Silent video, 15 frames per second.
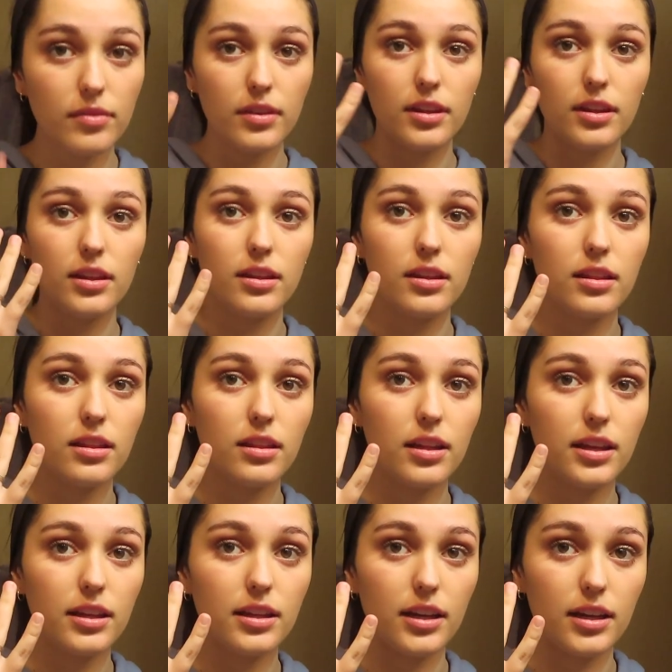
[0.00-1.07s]

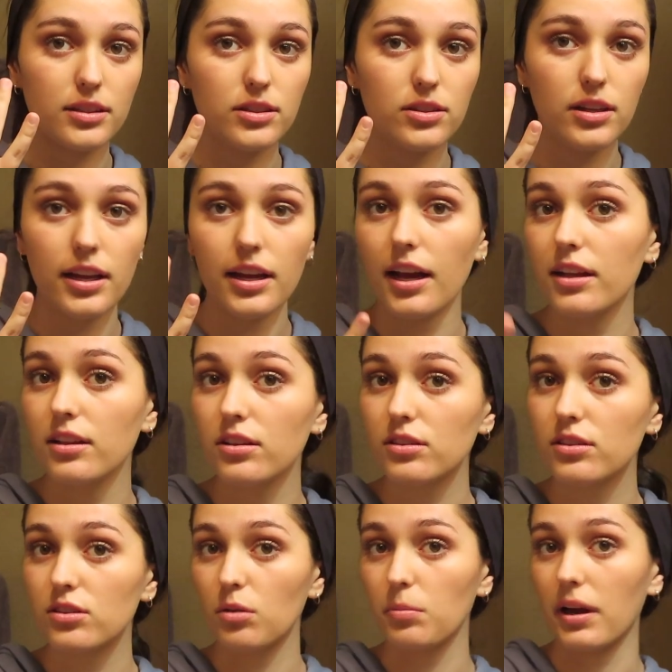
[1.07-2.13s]
like yesterday, I look
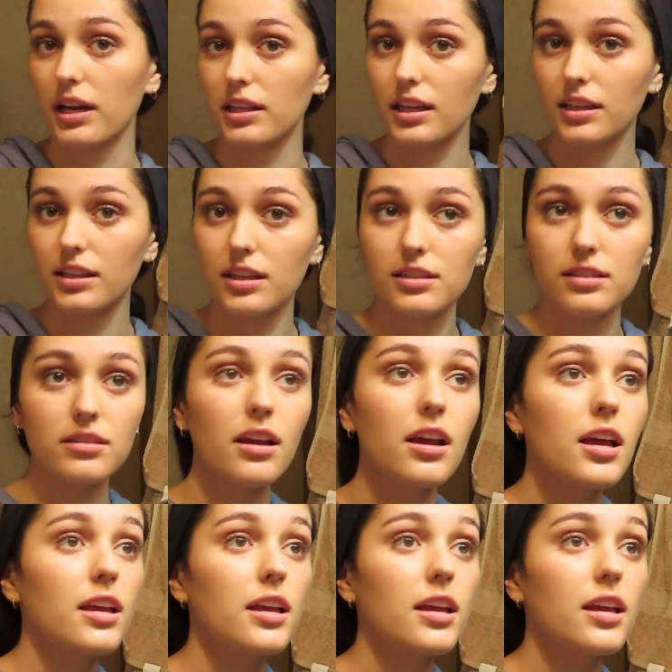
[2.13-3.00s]
so bad like this.